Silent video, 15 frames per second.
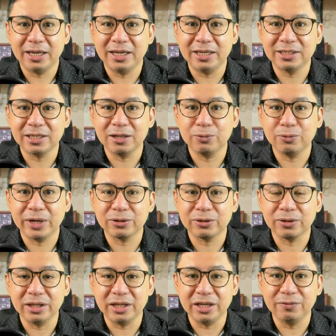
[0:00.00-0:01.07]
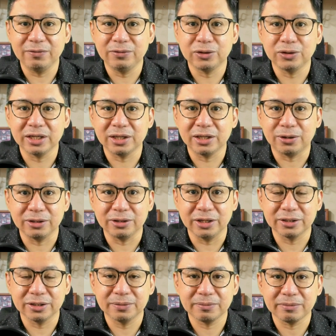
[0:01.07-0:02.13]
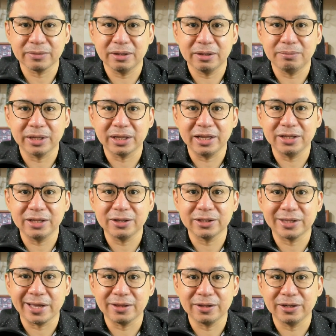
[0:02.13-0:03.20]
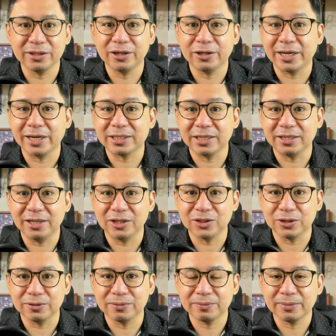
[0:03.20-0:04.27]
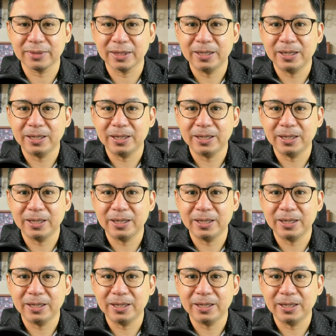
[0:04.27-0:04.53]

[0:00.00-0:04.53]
Hazel went on leave during the audit, but later tendered her resignation.